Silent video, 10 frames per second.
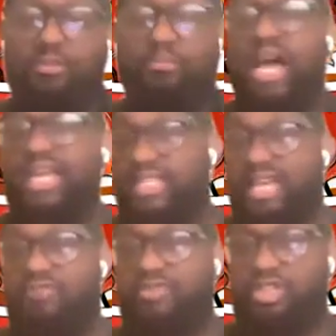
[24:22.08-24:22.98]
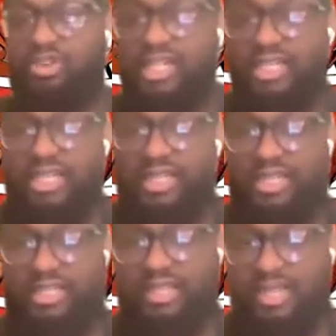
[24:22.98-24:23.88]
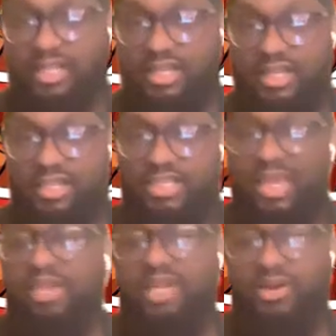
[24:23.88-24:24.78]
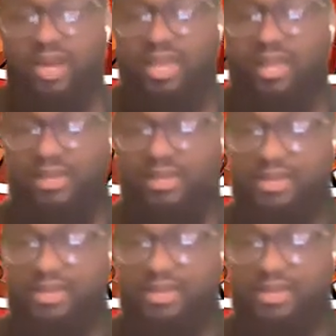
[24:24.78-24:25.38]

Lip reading: We buying time for Trey Lance. Jimmy know that.